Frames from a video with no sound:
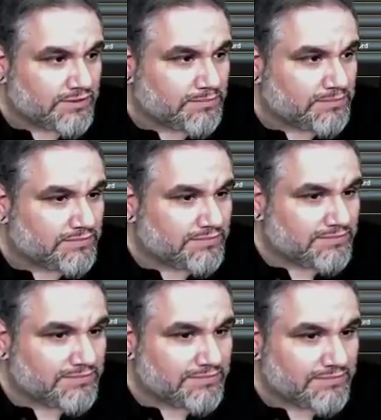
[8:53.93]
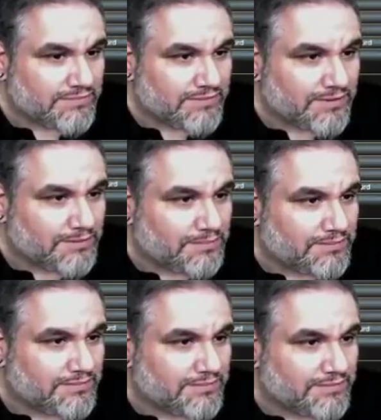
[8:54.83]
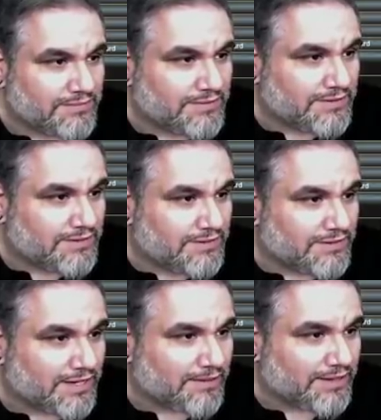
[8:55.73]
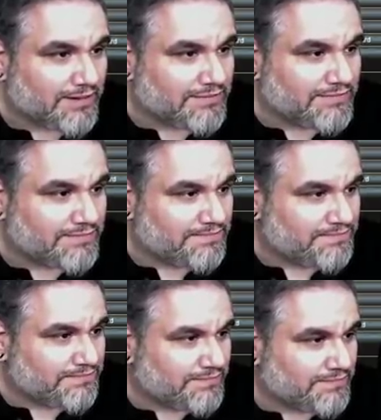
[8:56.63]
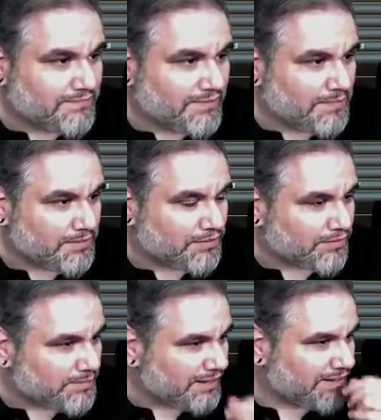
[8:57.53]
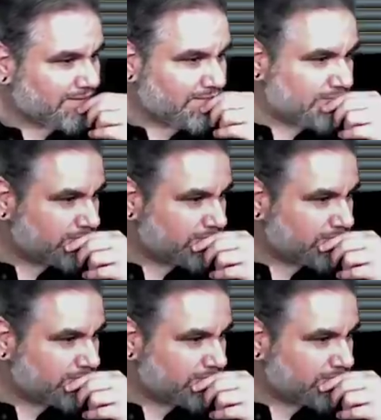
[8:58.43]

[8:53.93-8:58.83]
Nope. Nope. There we go. We have three paths.